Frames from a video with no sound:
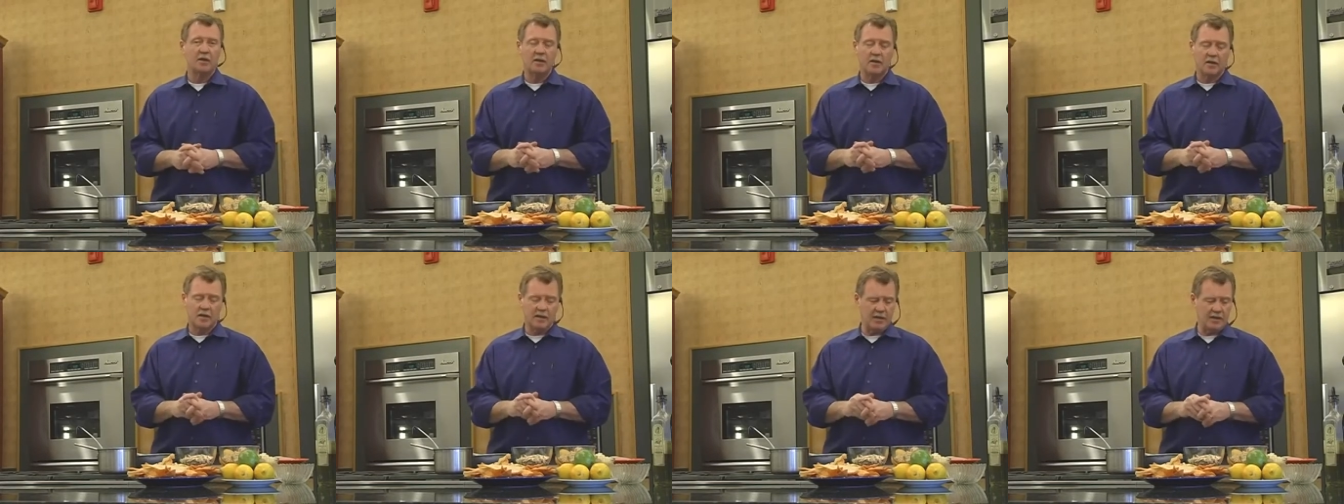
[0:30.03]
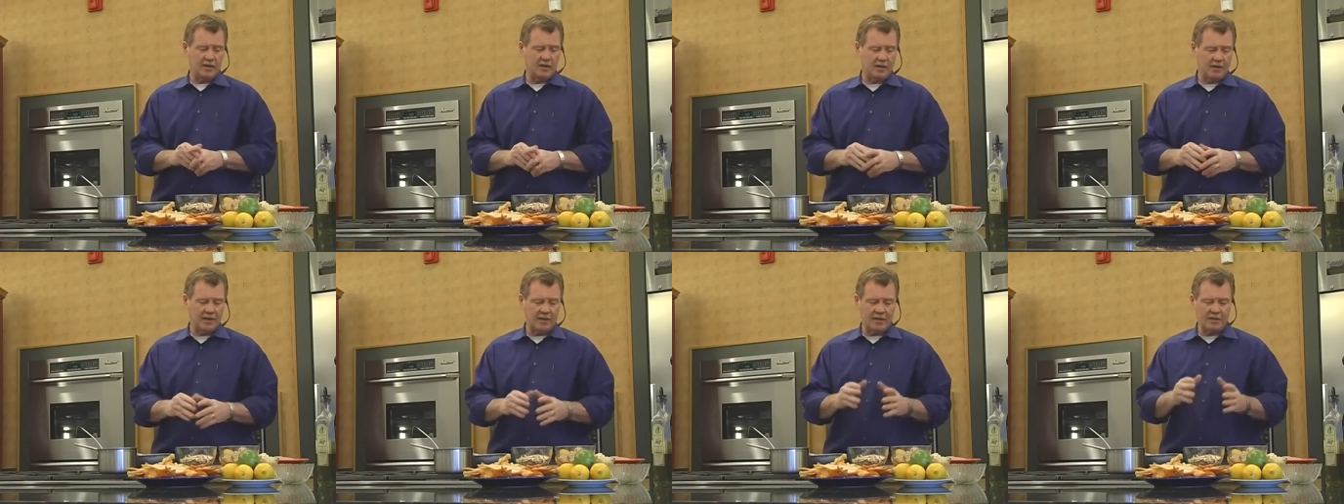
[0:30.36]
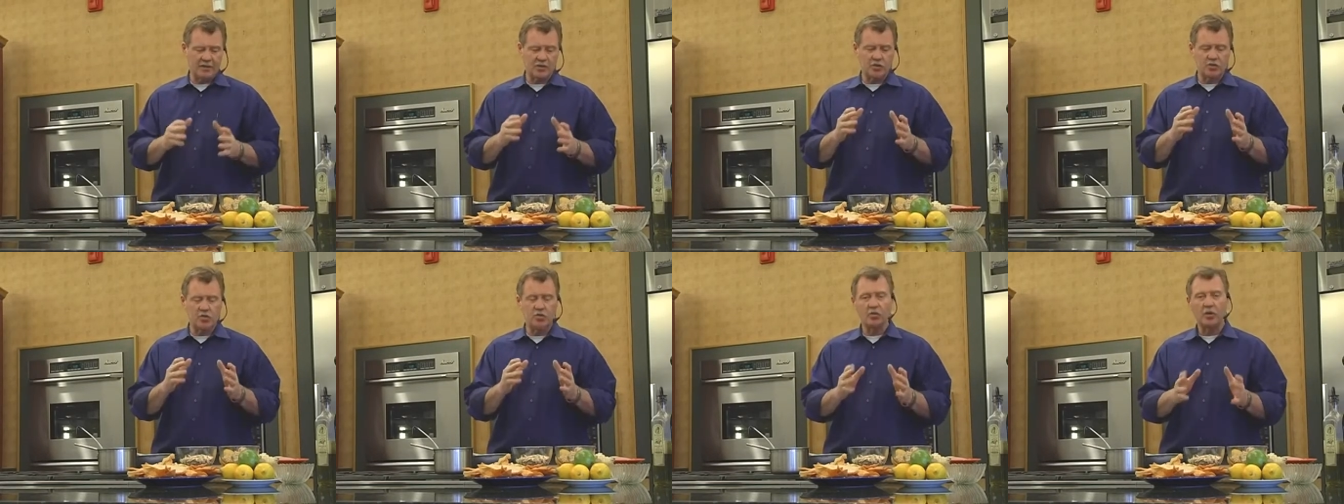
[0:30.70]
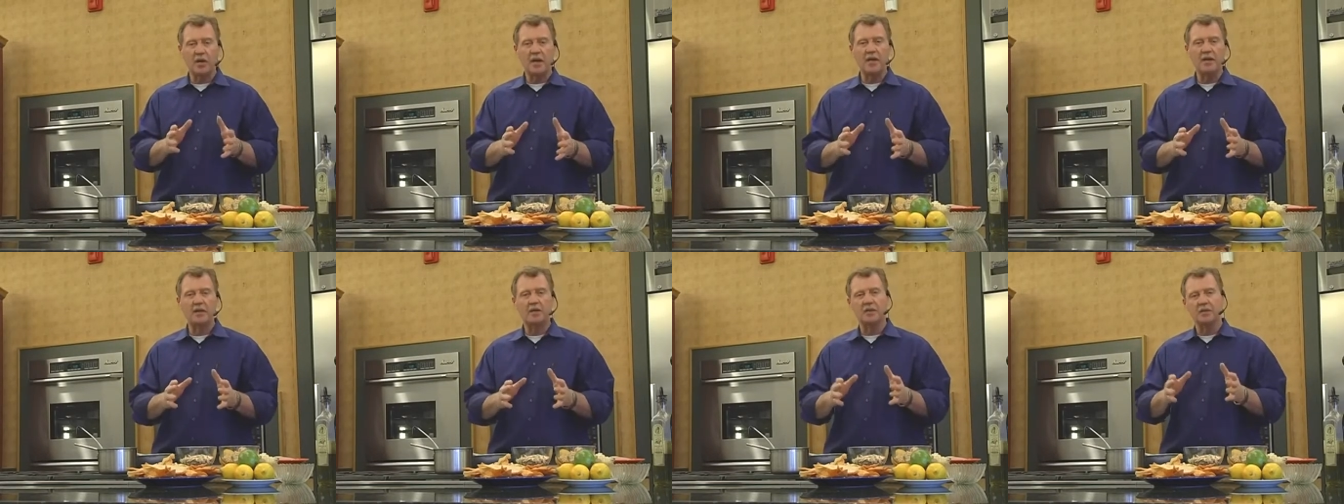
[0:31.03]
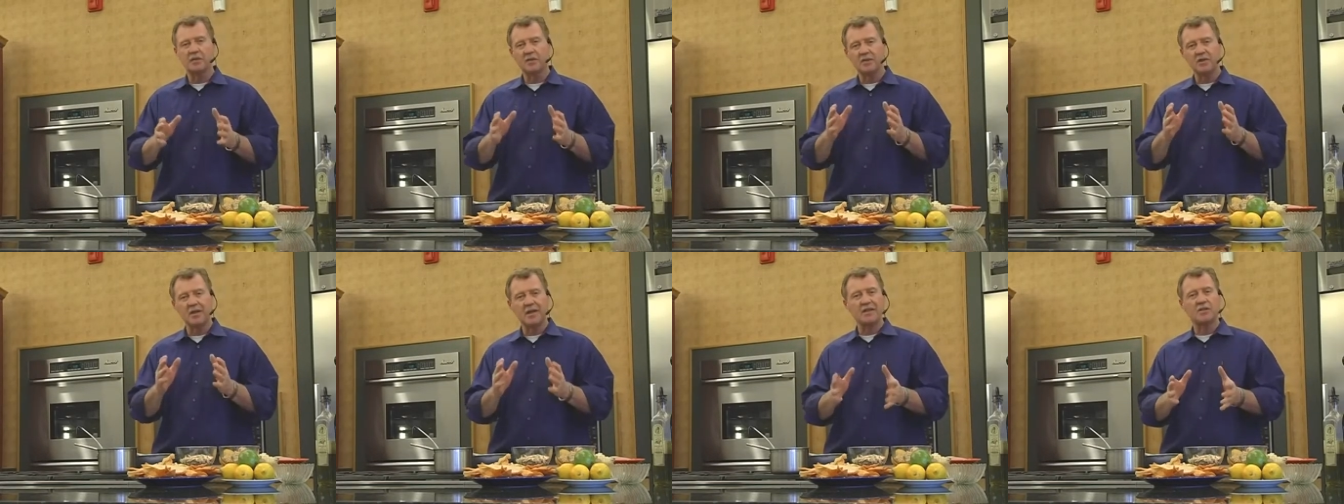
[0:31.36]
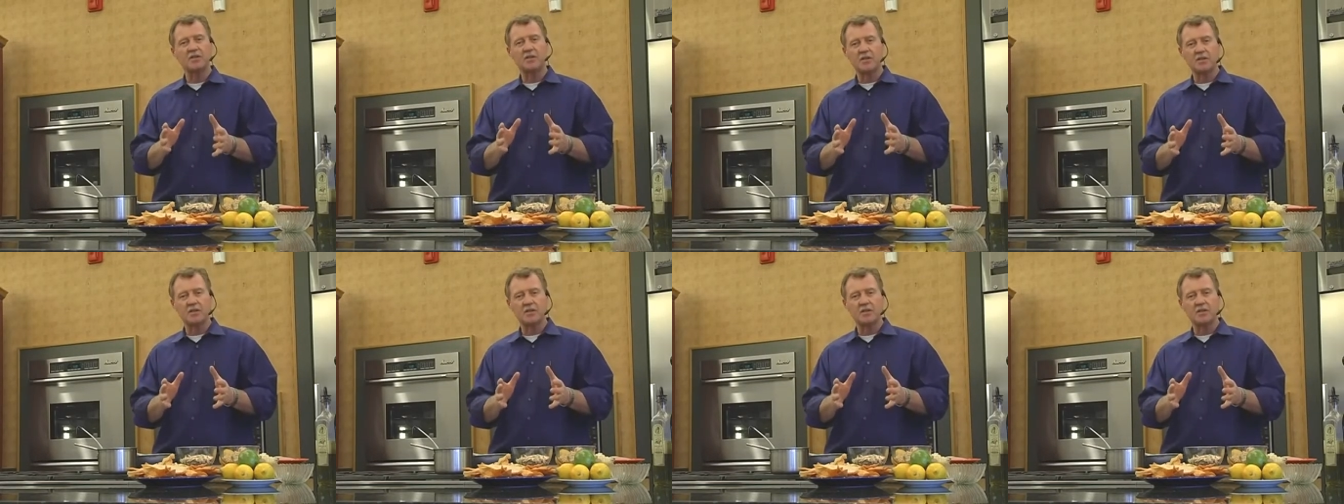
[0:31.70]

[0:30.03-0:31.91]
And it's great. It's less